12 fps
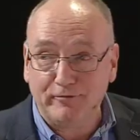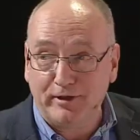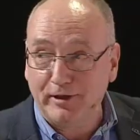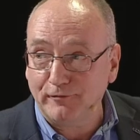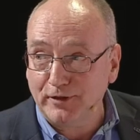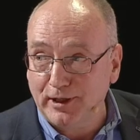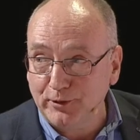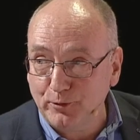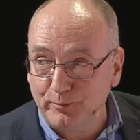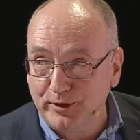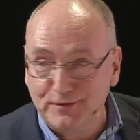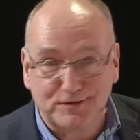have the young
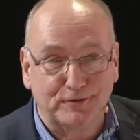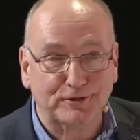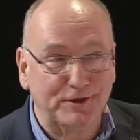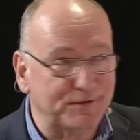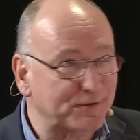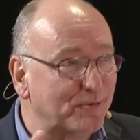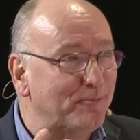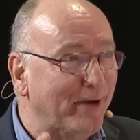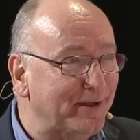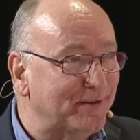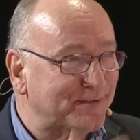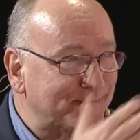European socialists who
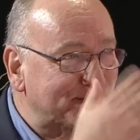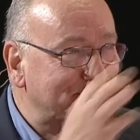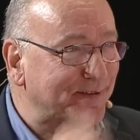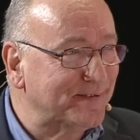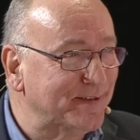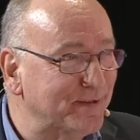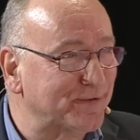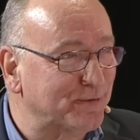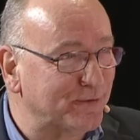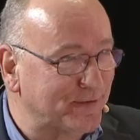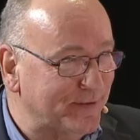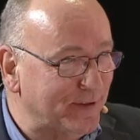remind us this. I think it's
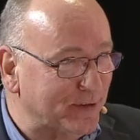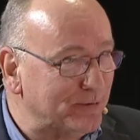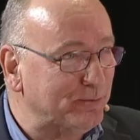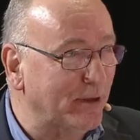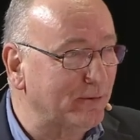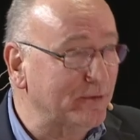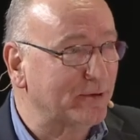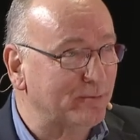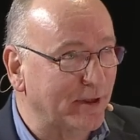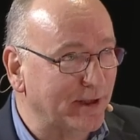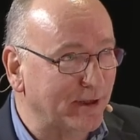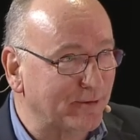good that the
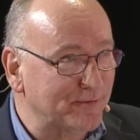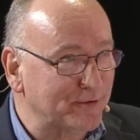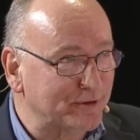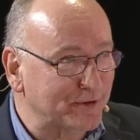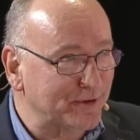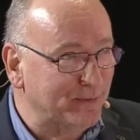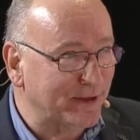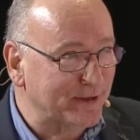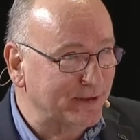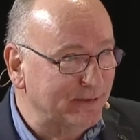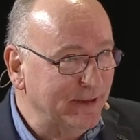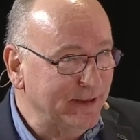Bulgarian Socialist
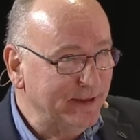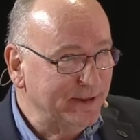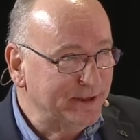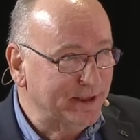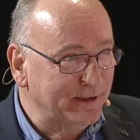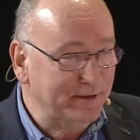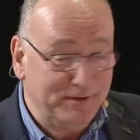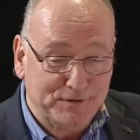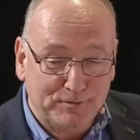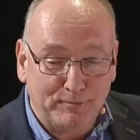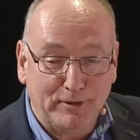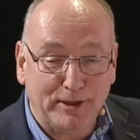Party chair is
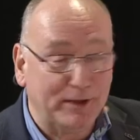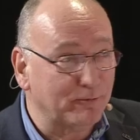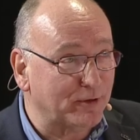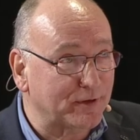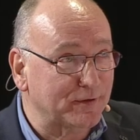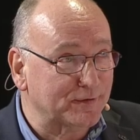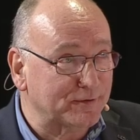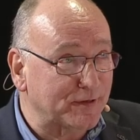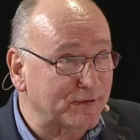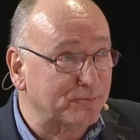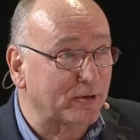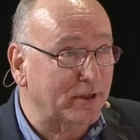reminding what is
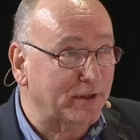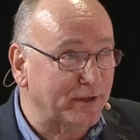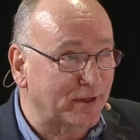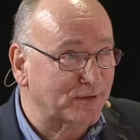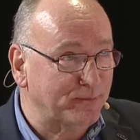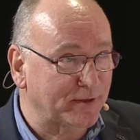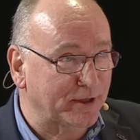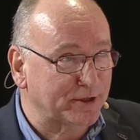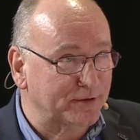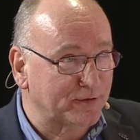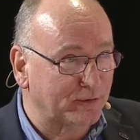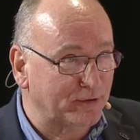next, what are the
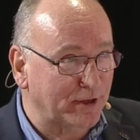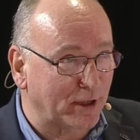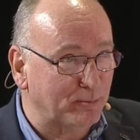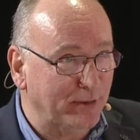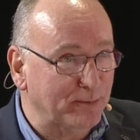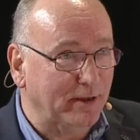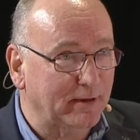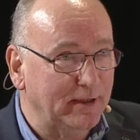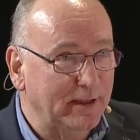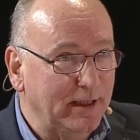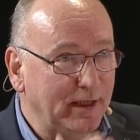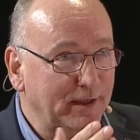expectations of the young people.
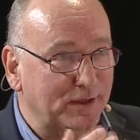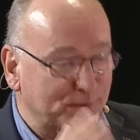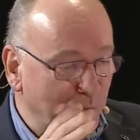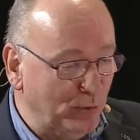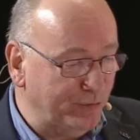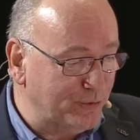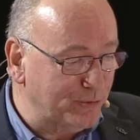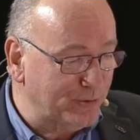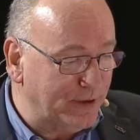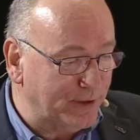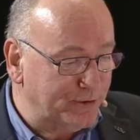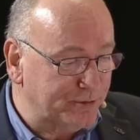Let's move to
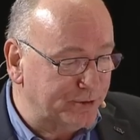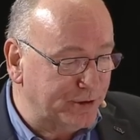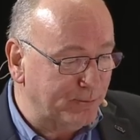Catiuscia